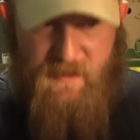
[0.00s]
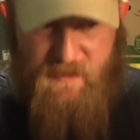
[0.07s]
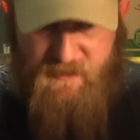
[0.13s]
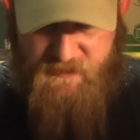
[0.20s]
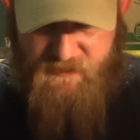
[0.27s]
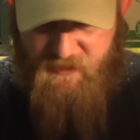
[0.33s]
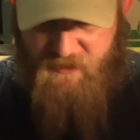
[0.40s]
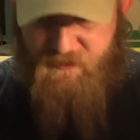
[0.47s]

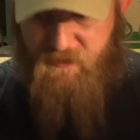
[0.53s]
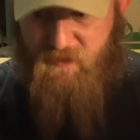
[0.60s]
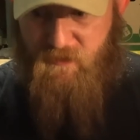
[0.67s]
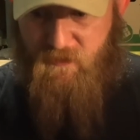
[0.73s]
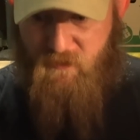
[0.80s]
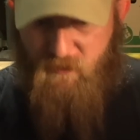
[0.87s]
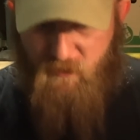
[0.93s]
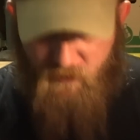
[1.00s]
In Chester,
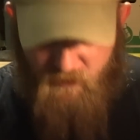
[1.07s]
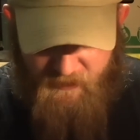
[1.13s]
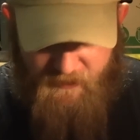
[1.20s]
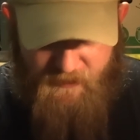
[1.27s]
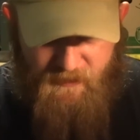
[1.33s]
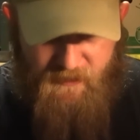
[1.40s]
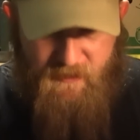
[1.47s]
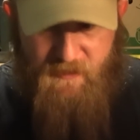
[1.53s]

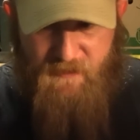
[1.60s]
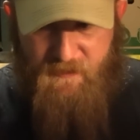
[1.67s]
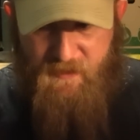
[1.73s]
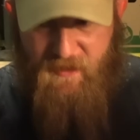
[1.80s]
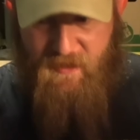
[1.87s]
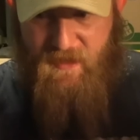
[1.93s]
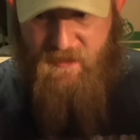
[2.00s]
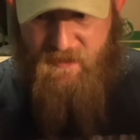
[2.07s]
Illinois,
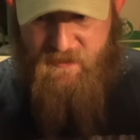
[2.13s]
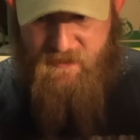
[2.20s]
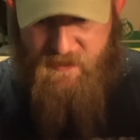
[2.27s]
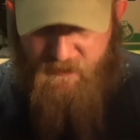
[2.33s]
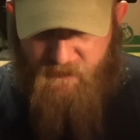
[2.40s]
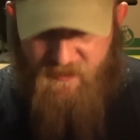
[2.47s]
the gauge